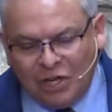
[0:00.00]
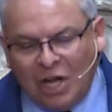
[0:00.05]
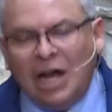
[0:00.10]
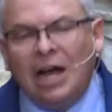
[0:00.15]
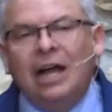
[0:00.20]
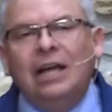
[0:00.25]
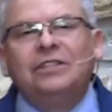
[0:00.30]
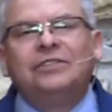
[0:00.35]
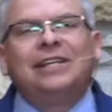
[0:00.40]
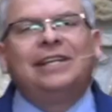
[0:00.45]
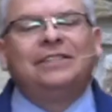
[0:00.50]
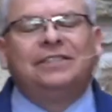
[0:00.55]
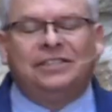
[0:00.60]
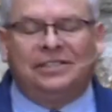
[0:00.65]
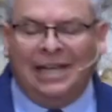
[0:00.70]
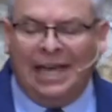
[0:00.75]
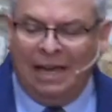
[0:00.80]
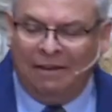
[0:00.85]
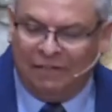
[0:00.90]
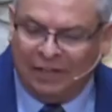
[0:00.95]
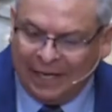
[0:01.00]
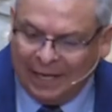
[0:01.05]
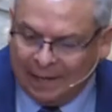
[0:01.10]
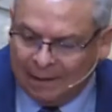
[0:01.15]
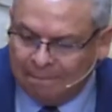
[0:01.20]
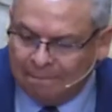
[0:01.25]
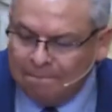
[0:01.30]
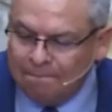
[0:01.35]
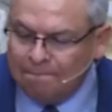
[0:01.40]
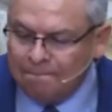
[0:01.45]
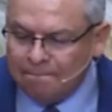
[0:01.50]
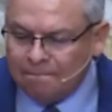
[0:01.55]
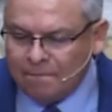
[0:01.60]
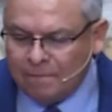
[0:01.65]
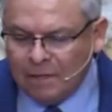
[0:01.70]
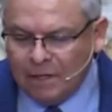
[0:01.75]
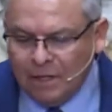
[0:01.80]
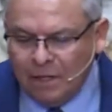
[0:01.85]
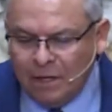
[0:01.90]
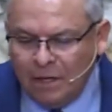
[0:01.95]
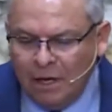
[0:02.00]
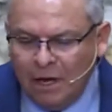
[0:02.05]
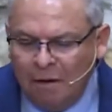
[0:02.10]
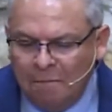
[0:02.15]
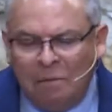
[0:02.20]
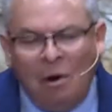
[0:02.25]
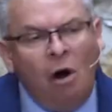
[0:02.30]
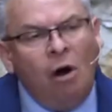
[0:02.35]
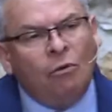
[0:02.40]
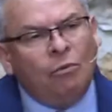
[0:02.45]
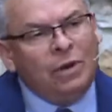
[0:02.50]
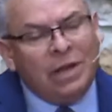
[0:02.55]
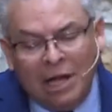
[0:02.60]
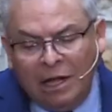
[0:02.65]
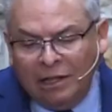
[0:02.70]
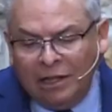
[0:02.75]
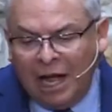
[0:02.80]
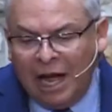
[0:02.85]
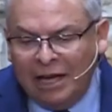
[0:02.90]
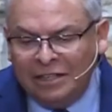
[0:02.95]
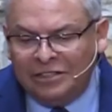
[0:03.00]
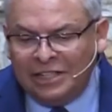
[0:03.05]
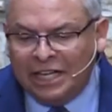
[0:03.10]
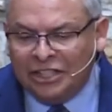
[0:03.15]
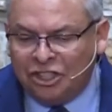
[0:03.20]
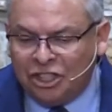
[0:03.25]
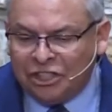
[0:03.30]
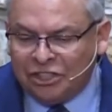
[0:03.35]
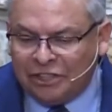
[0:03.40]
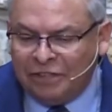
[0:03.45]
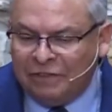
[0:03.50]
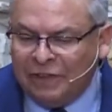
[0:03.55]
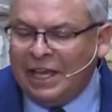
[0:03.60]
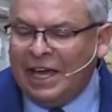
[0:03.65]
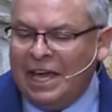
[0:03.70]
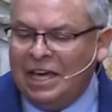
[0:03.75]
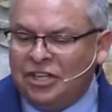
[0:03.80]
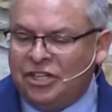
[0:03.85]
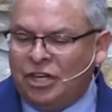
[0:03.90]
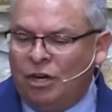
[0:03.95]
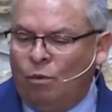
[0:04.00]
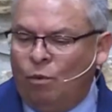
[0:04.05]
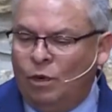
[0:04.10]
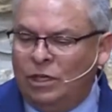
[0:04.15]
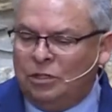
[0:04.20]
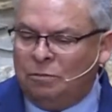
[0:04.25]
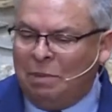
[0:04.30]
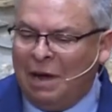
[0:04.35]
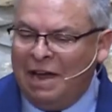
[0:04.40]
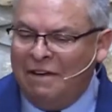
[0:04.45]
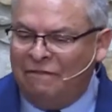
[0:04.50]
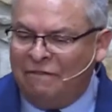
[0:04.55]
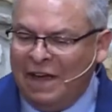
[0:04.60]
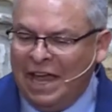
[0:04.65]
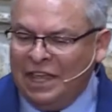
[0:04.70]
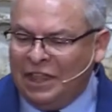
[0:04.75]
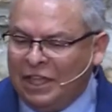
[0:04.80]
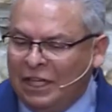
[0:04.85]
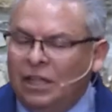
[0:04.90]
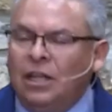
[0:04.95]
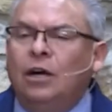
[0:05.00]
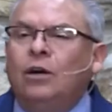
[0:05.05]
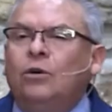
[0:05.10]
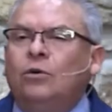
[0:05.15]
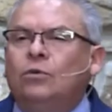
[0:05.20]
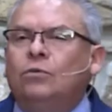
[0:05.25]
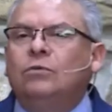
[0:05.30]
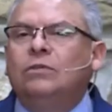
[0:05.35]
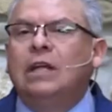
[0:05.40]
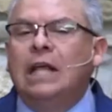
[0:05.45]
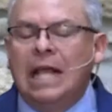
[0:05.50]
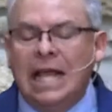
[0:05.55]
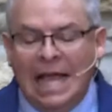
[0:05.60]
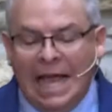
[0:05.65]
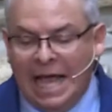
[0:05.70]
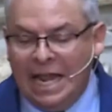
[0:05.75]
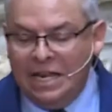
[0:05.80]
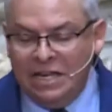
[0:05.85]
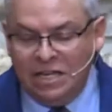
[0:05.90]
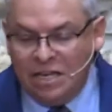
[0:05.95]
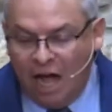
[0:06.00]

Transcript: eyes and saved him, Paul realized that justification was by faith alone and